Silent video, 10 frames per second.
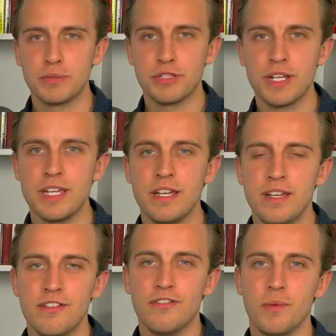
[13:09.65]
treat
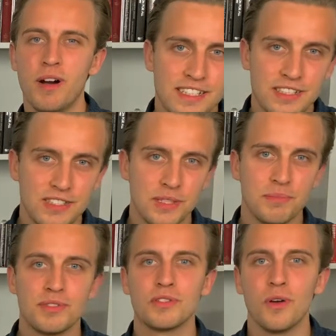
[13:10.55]
for my
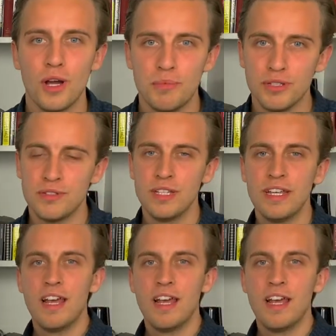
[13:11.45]
subscribers.